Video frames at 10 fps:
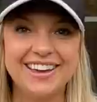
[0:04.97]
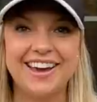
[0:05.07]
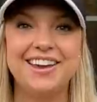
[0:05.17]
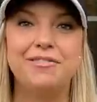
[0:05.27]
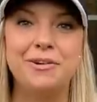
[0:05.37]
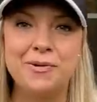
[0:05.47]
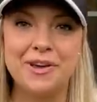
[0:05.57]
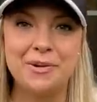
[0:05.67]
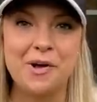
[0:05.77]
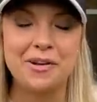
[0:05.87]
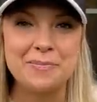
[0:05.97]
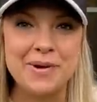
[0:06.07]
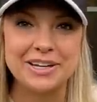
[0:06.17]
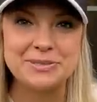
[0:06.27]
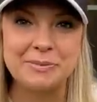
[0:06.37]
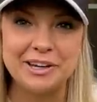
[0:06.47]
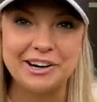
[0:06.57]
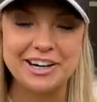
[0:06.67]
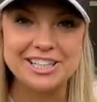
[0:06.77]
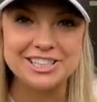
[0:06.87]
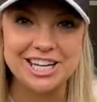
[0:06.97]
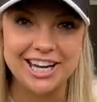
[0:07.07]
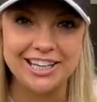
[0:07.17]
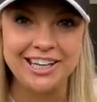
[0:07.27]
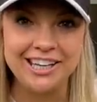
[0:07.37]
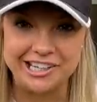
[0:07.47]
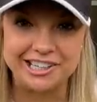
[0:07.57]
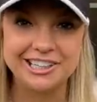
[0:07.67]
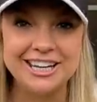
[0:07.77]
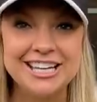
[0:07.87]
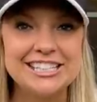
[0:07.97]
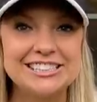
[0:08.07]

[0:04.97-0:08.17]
Hi everyone, welcome back to my garden. Janie here.